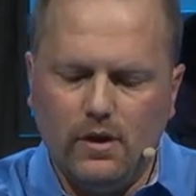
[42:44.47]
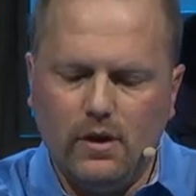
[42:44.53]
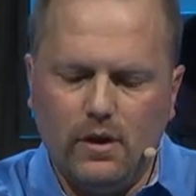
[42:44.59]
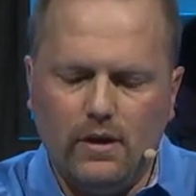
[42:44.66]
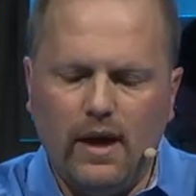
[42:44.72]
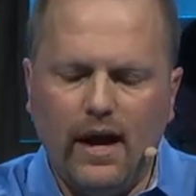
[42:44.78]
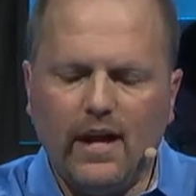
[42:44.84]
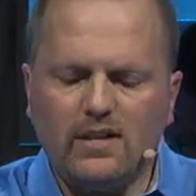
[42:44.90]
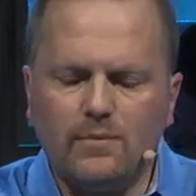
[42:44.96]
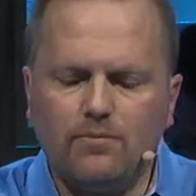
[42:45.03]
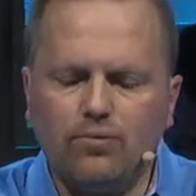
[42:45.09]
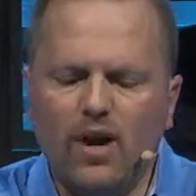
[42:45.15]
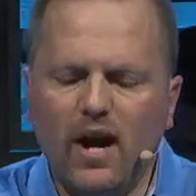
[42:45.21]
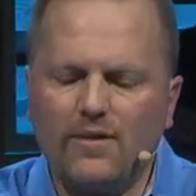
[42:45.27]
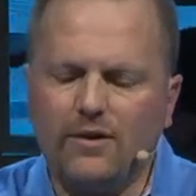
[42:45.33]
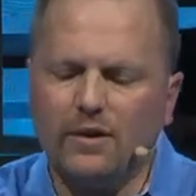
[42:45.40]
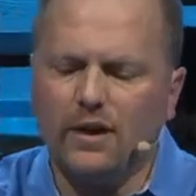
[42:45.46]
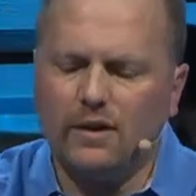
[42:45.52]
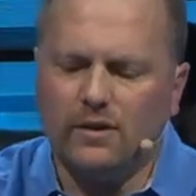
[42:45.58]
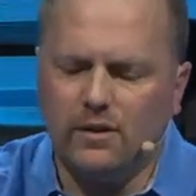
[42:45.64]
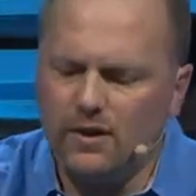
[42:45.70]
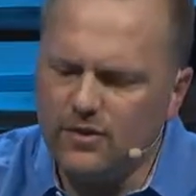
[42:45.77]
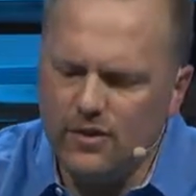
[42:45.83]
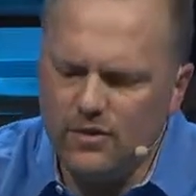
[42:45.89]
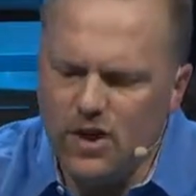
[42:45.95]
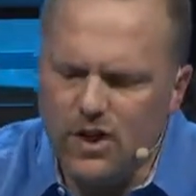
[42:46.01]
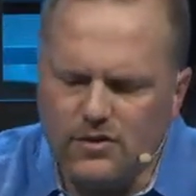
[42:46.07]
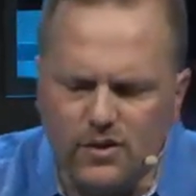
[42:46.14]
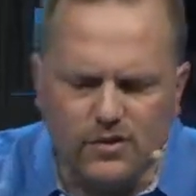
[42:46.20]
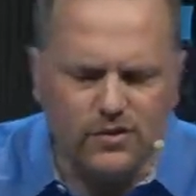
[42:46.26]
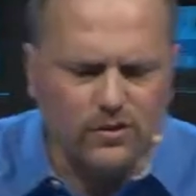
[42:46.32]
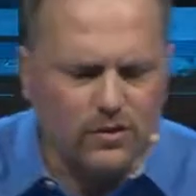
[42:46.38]
They asked him privately, they said,
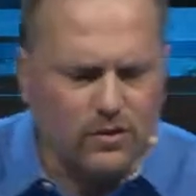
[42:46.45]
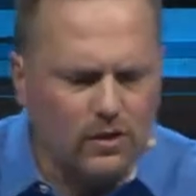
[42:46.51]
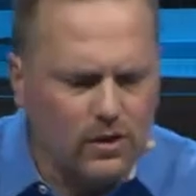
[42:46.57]
Jesus,